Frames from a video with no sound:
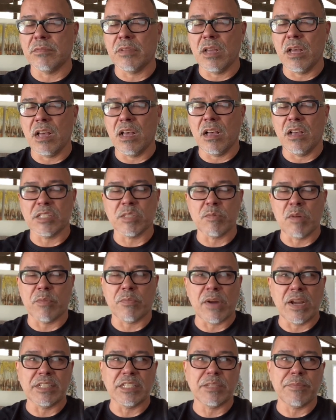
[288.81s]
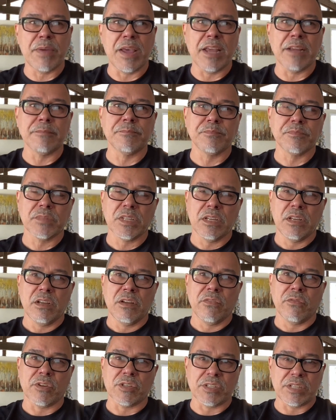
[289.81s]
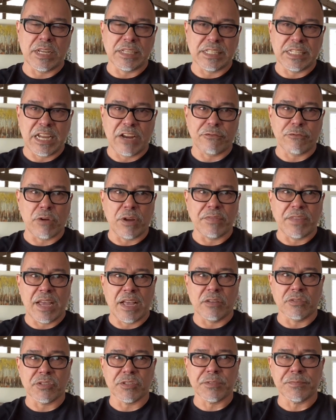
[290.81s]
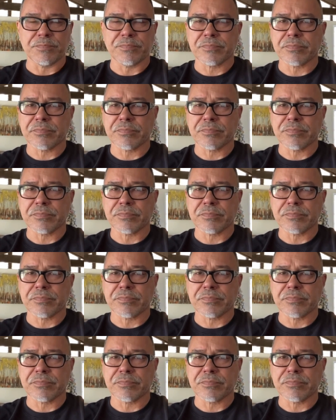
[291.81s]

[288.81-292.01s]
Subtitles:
a small price to pay for staying safe around the house.